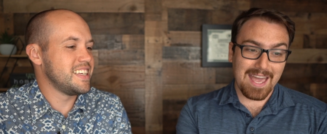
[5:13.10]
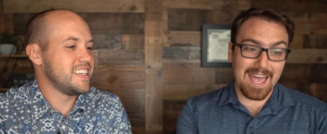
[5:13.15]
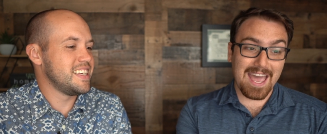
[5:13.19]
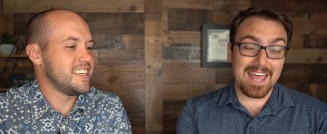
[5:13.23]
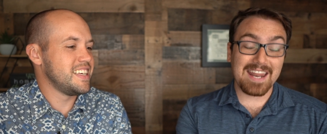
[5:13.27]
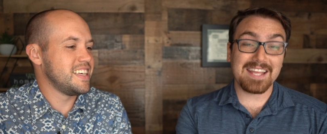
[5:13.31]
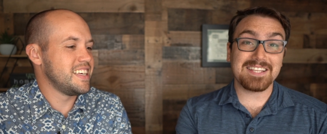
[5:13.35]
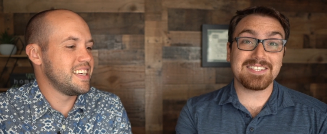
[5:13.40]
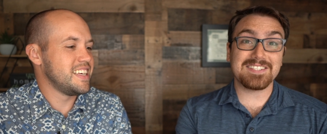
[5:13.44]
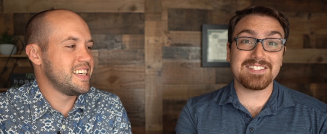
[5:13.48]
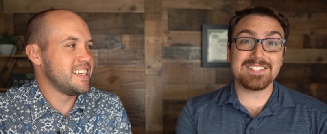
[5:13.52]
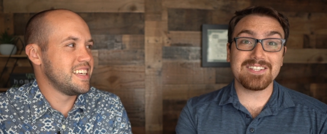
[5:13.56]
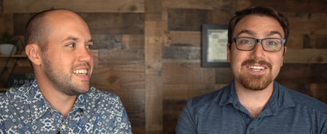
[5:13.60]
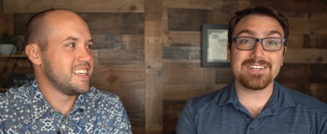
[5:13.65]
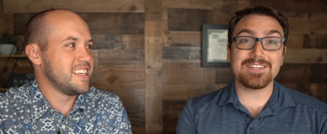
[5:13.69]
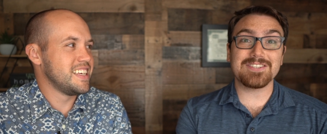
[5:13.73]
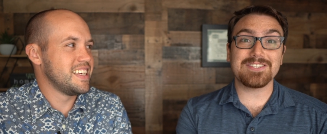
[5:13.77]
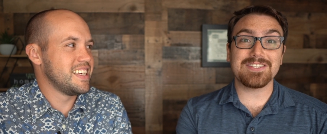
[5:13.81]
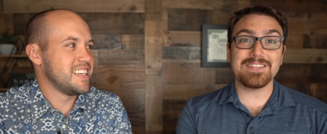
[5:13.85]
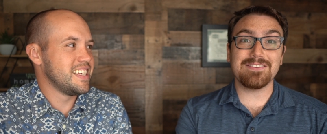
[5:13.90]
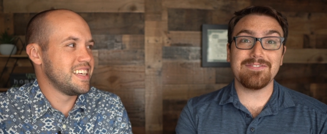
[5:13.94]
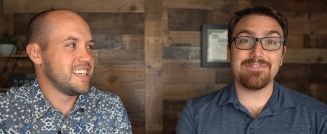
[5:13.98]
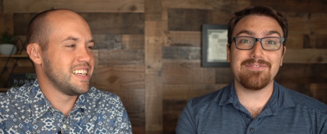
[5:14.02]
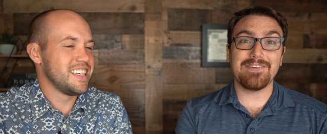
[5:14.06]
Speaker 1: and it
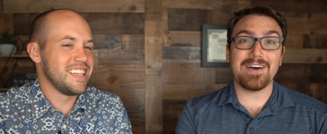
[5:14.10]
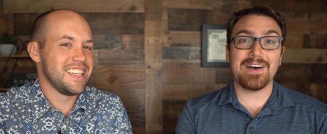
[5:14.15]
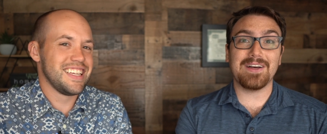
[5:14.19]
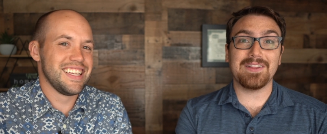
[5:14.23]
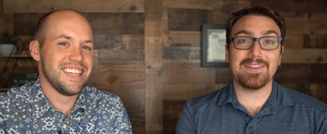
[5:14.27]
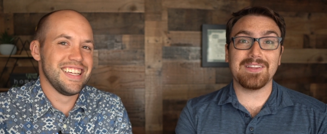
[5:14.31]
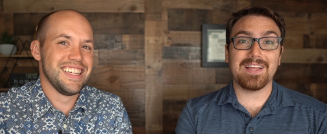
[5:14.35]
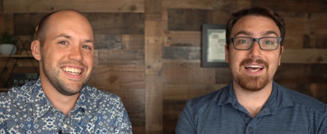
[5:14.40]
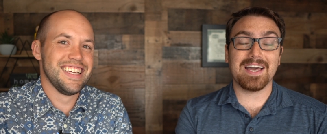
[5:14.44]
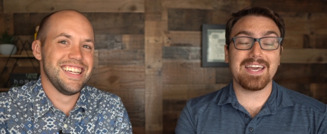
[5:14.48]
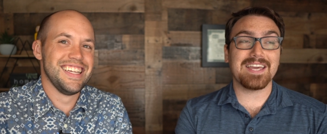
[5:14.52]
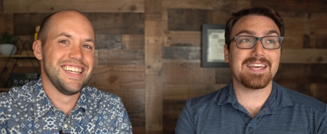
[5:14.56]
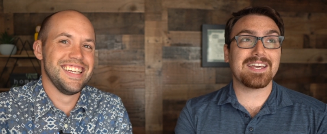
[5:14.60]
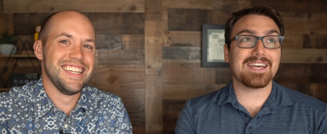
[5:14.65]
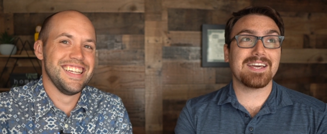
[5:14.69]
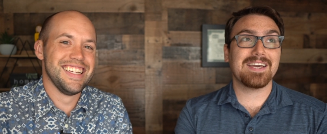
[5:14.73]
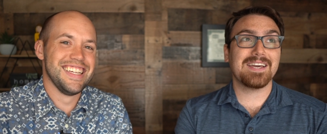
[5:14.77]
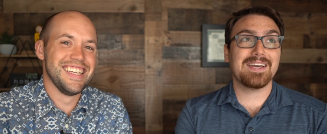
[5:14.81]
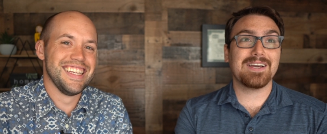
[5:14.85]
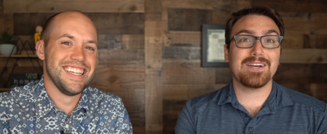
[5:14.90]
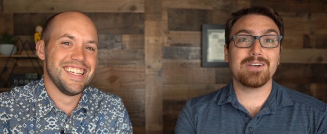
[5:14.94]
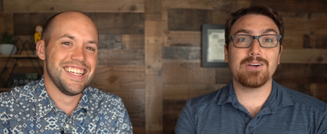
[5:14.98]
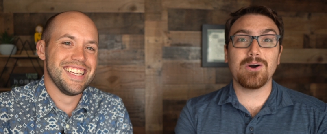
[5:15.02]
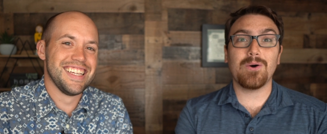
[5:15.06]
seriously felt like
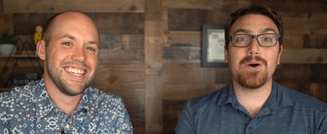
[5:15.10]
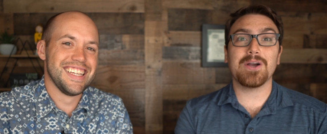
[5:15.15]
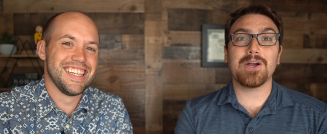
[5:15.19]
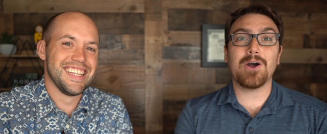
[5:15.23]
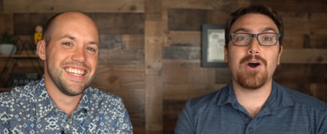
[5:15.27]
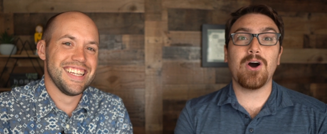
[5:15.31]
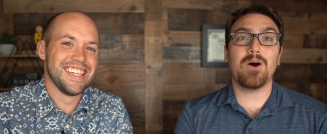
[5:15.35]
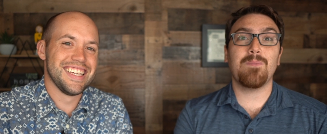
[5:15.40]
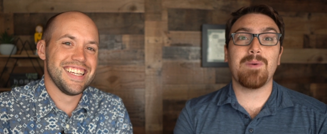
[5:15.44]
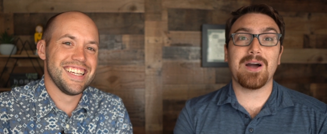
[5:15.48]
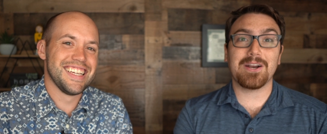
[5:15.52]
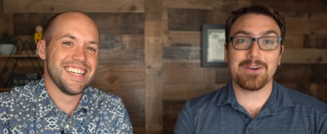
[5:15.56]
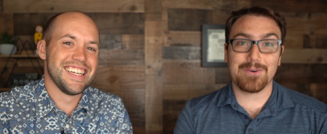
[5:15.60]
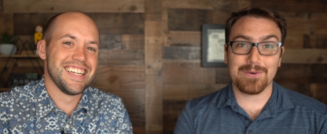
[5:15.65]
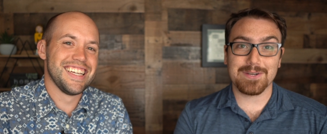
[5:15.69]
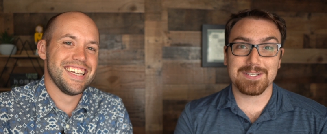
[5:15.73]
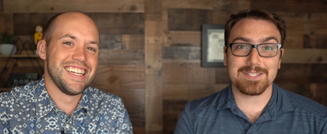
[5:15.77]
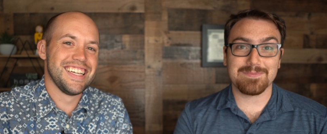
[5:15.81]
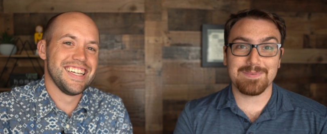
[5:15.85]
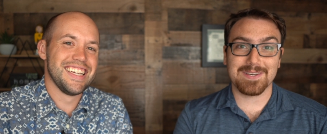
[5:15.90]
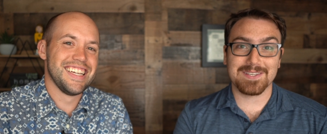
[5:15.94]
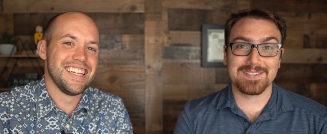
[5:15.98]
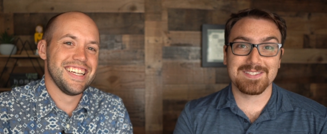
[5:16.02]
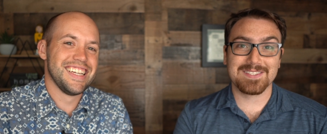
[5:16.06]
going home on
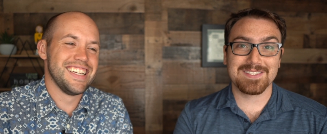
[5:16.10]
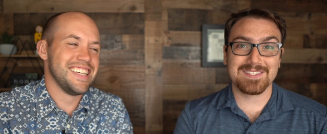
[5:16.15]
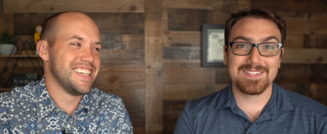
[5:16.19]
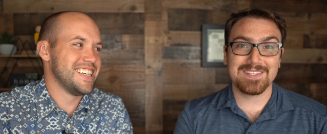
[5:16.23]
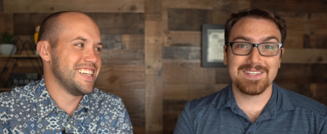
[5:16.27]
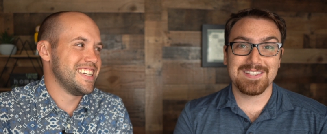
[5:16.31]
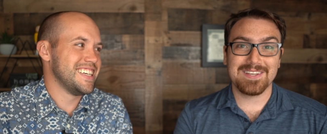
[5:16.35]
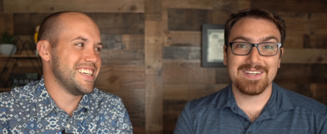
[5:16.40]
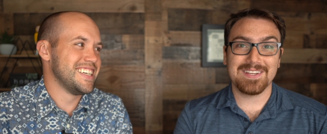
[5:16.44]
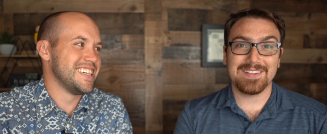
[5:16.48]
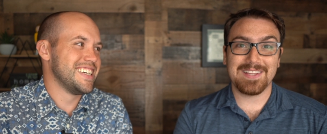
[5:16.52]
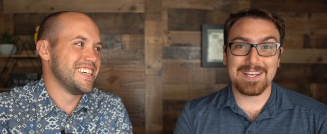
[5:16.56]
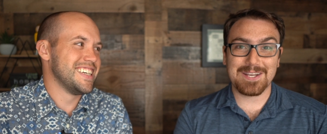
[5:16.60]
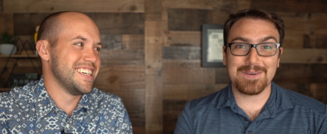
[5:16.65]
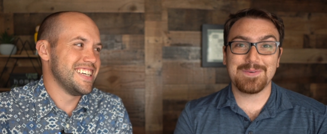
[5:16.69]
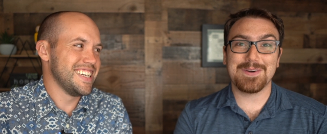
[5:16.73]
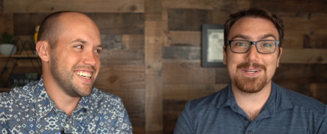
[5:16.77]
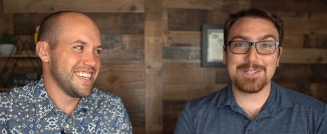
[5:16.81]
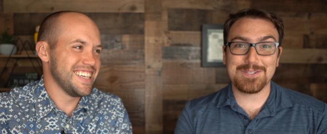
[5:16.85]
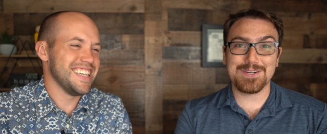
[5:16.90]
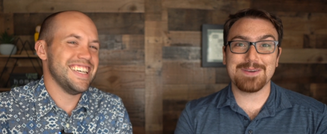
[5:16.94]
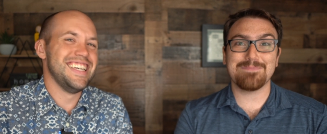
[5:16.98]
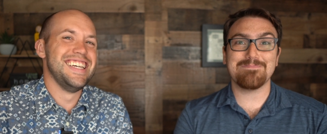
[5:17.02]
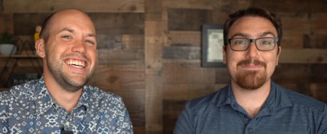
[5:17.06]
Christmas. Like
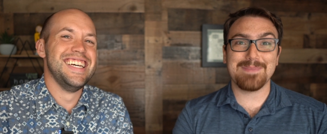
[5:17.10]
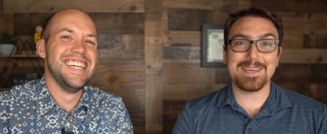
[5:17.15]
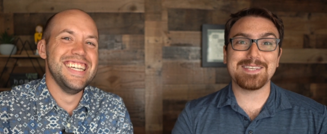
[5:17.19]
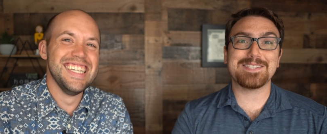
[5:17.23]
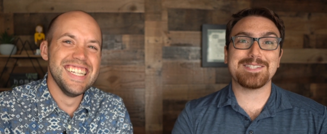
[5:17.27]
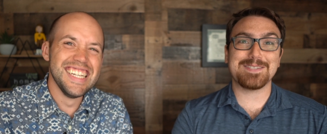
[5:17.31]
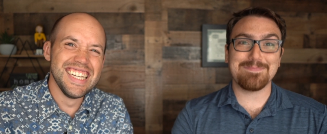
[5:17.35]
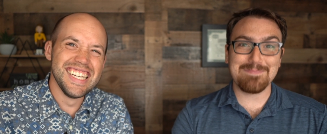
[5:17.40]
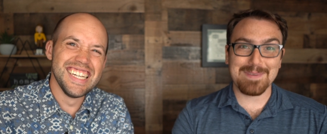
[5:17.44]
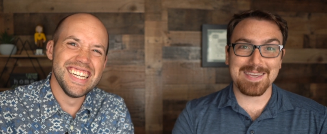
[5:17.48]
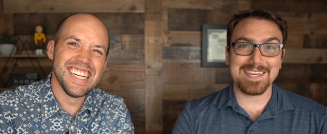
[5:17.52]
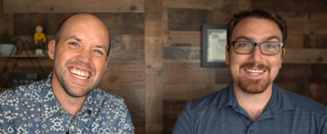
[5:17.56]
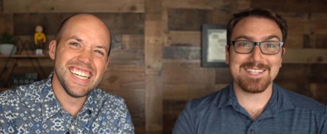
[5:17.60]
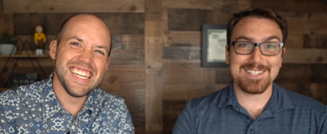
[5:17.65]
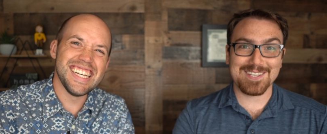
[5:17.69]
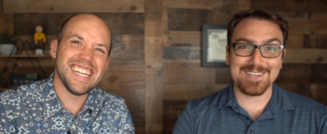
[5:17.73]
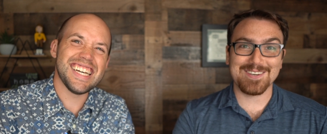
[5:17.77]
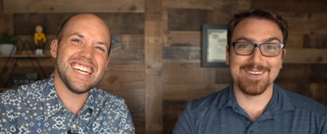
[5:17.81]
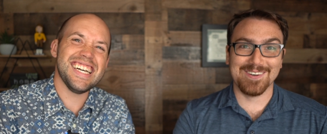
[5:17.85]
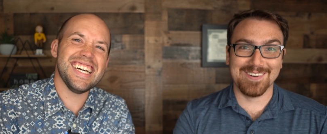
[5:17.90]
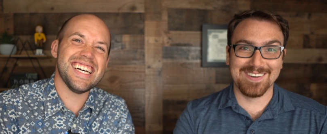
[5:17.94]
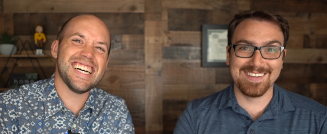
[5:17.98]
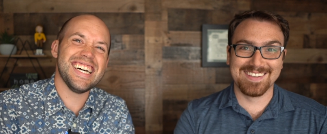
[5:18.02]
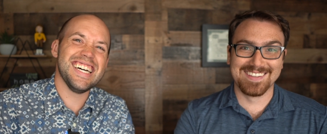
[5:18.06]
Kwik Trip missed me
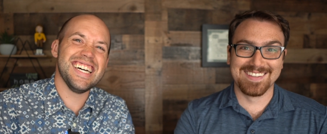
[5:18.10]
too.